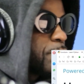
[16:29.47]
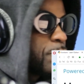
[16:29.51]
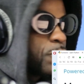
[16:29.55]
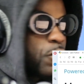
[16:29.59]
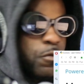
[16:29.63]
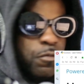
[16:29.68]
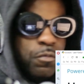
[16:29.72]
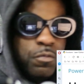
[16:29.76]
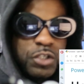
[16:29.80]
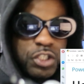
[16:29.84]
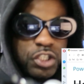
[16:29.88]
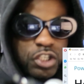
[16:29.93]

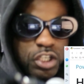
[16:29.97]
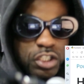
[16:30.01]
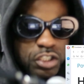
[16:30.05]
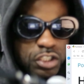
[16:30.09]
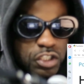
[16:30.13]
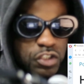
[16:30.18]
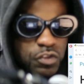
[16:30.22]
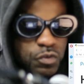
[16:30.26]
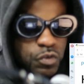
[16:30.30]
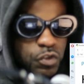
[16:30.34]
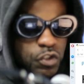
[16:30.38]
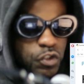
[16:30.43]
We should get
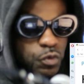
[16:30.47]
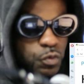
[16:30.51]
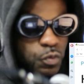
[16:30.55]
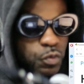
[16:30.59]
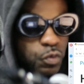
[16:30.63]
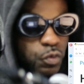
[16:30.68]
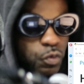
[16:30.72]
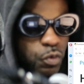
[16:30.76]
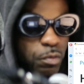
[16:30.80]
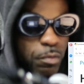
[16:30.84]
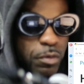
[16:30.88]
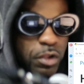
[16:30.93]
this. It
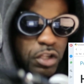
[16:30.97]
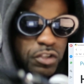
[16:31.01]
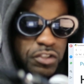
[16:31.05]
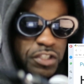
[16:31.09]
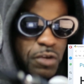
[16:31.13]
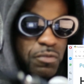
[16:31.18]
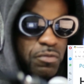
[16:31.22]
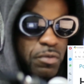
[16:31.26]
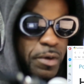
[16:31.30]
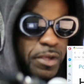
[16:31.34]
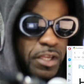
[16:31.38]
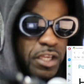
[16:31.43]
looks
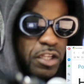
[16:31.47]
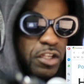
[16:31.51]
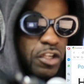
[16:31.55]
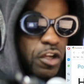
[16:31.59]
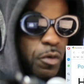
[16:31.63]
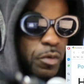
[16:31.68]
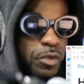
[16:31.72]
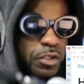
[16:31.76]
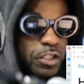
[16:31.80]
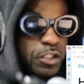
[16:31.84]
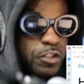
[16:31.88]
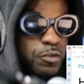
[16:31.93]
like we might get done
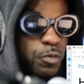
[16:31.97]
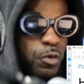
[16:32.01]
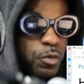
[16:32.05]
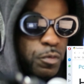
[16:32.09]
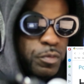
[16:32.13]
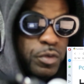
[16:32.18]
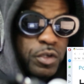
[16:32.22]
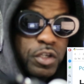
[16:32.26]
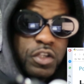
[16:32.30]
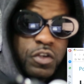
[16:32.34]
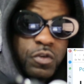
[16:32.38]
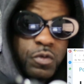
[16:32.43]
with this one
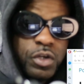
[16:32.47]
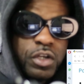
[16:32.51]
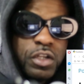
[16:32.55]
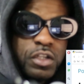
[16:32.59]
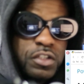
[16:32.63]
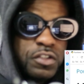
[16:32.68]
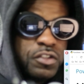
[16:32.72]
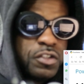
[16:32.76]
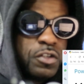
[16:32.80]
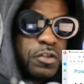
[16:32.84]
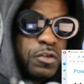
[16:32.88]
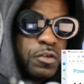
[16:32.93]
pretty quickly.
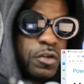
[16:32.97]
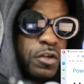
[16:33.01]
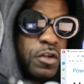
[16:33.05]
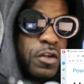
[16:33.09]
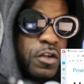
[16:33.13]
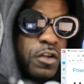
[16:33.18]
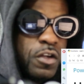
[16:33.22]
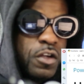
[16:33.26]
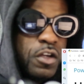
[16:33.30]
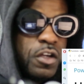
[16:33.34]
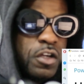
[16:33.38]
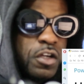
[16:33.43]
So
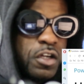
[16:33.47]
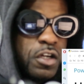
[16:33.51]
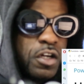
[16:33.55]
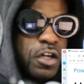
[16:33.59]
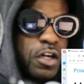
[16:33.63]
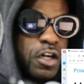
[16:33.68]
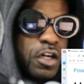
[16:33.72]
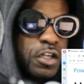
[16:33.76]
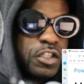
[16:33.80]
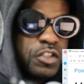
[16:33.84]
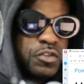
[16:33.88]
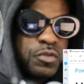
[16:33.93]

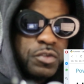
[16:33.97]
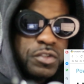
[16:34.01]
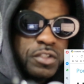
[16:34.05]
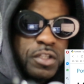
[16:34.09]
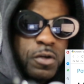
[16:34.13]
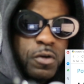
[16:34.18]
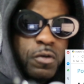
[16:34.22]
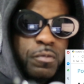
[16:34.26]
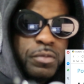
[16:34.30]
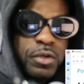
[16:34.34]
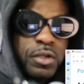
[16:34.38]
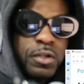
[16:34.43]
this one's not
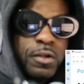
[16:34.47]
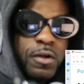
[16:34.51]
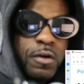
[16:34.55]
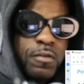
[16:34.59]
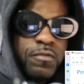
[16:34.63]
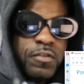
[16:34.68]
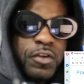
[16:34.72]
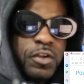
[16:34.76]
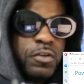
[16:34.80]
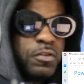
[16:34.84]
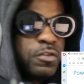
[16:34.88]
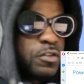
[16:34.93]
going to be a long
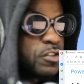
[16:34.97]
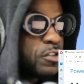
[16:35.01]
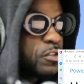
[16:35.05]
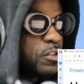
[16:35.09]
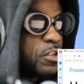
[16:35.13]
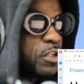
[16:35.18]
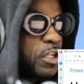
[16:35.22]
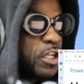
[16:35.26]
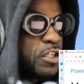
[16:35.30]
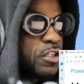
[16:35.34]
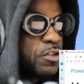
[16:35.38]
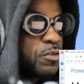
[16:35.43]
video. Doesn't
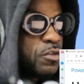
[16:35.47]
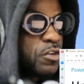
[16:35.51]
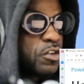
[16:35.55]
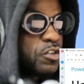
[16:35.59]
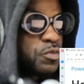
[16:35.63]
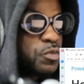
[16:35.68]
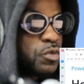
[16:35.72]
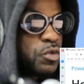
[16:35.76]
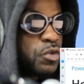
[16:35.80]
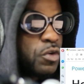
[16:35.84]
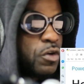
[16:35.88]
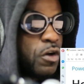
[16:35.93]
look like, because
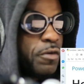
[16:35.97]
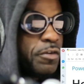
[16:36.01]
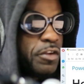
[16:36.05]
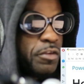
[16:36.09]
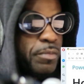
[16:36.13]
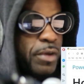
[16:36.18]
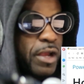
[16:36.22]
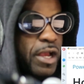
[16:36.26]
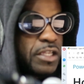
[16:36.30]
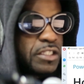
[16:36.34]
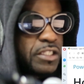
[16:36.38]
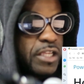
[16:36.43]
we're already
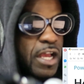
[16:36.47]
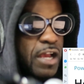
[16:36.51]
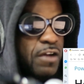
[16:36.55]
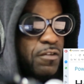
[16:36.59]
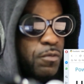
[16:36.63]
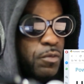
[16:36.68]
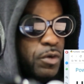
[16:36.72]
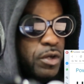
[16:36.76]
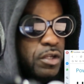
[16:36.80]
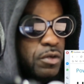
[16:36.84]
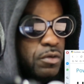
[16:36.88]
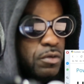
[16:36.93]
past
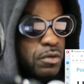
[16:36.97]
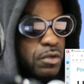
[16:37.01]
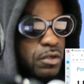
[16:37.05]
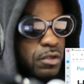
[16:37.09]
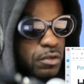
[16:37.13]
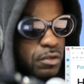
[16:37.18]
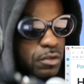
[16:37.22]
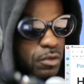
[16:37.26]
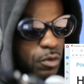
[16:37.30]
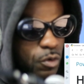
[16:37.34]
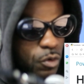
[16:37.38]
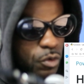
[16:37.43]
halfway.
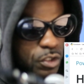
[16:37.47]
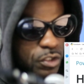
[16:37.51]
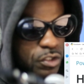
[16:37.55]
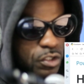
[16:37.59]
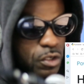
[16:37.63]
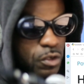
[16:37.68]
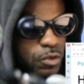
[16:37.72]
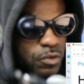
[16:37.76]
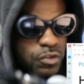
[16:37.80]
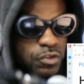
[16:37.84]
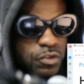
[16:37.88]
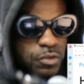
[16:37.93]
Well, or at least
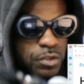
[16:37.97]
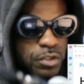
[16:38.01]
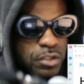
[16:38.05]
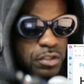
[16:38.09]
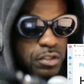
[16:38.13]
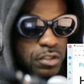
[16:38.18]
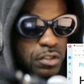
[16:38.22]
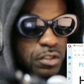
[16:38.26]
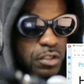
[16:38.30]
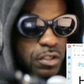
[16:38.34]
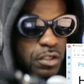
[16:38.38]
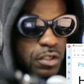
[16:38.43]
close to it.
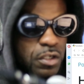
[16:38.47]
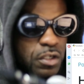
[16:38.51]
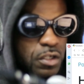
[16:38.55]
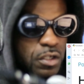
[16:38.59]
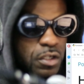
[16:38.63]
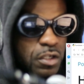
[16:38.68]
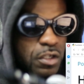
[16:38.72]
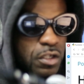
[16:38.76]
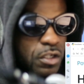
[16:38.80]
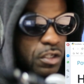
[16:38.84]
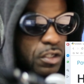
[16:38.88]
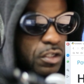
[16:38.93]

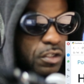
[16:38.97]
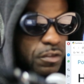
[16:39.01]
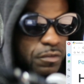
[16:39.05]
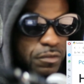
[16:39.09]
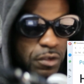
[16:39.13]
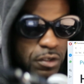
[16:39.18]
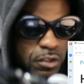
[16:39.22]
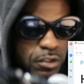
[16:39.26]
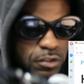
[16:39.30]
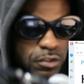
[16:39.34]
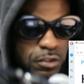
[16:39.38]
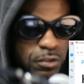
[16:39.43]

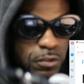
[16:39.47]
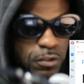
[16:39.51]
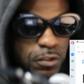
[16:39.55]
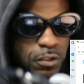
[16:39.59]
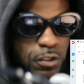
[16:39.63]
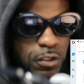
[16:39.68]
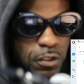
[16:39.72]
Y'all can see the